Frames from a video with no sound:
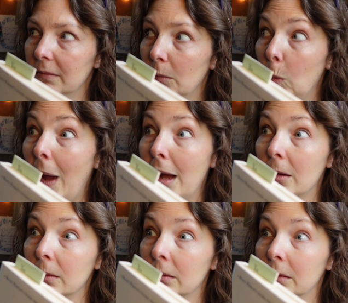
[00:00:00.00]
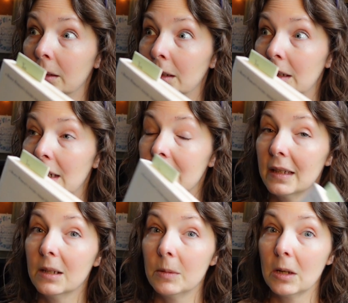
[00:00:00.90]
Wow. It's
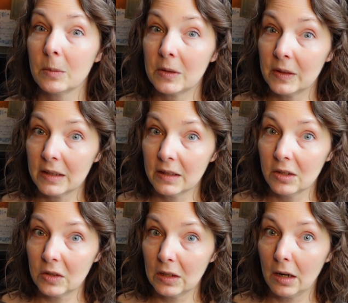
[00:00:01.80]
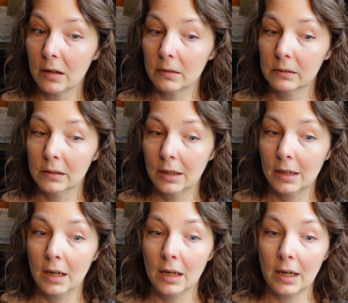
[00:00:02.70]
going to be almost 6 years ago.
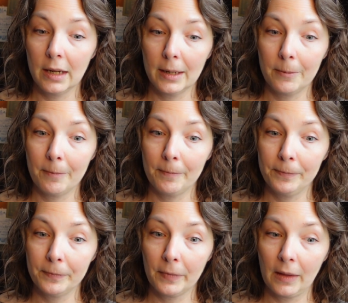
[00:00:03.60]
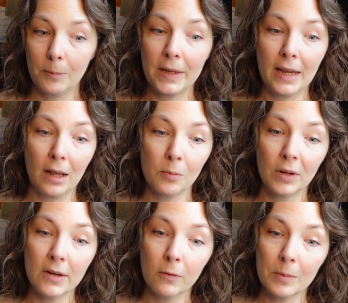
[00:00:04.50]
A
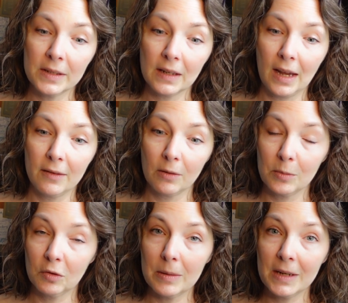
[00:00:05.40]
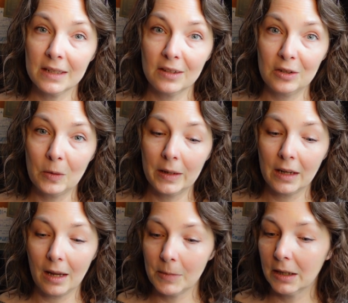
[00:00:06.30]
brave woman's guide from dreaming to
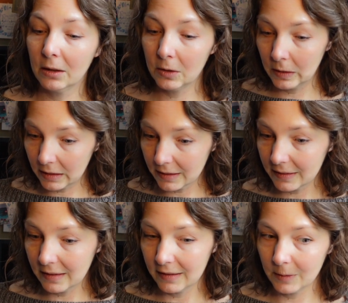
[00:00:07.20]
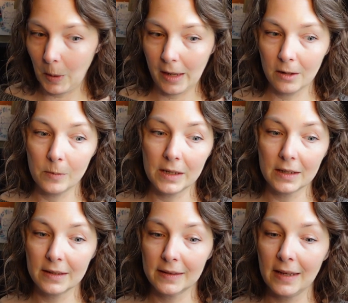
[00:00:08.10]
doing. I'm including this in this pile
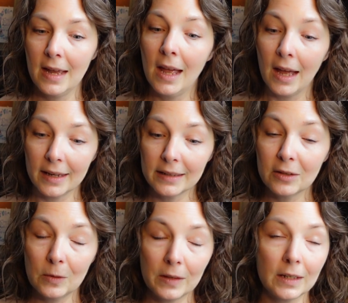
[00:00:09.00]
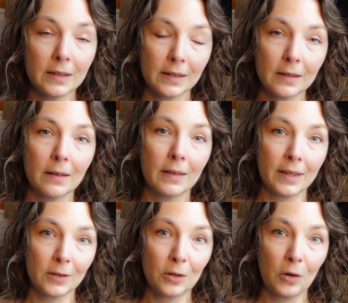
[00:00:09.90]
because I do think it's still a
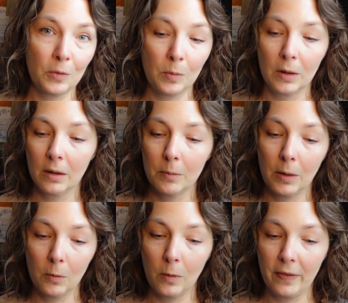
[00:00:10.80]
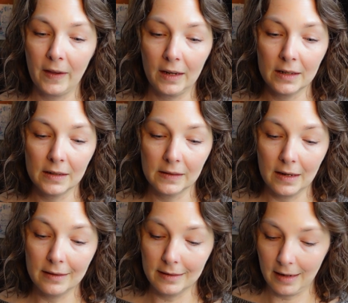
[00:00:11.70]
lesser known book, but one that is
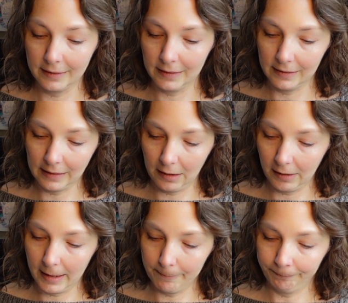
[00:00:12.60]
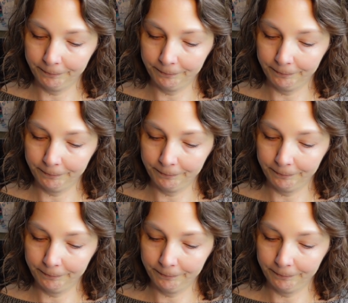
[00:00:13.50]
necessary.